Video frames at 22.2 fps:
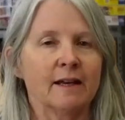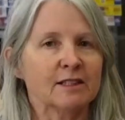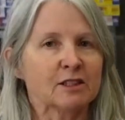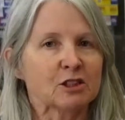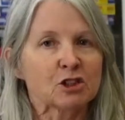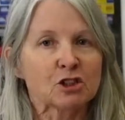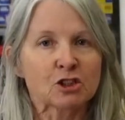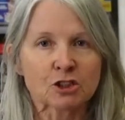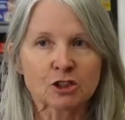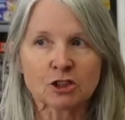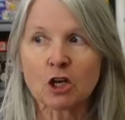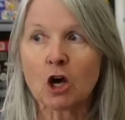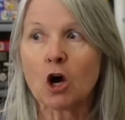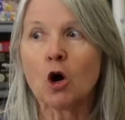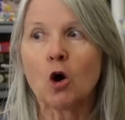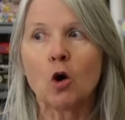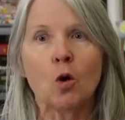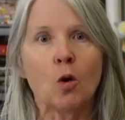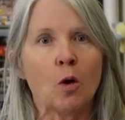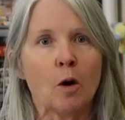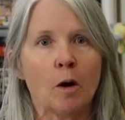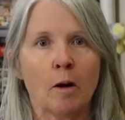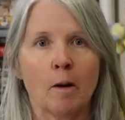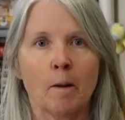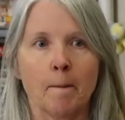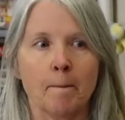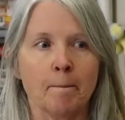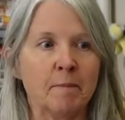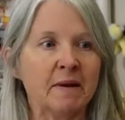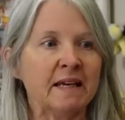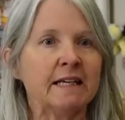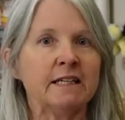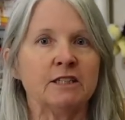So
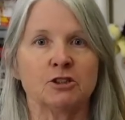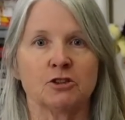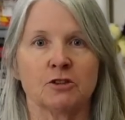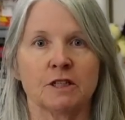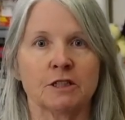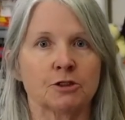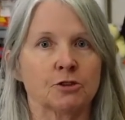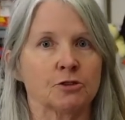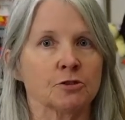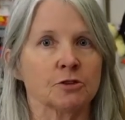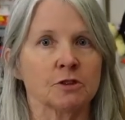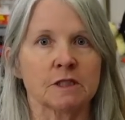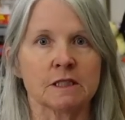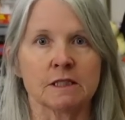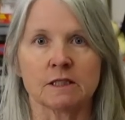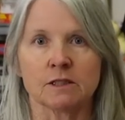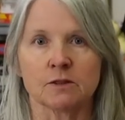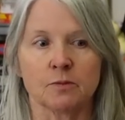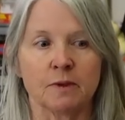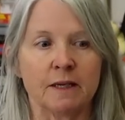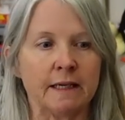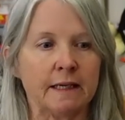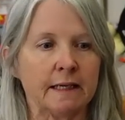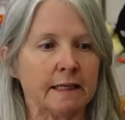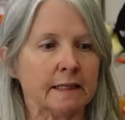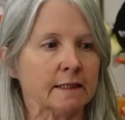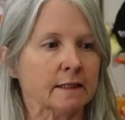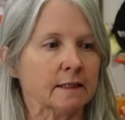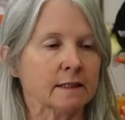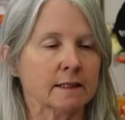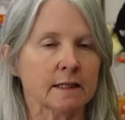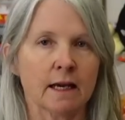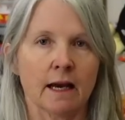many treasures this
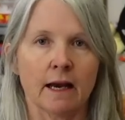weekend.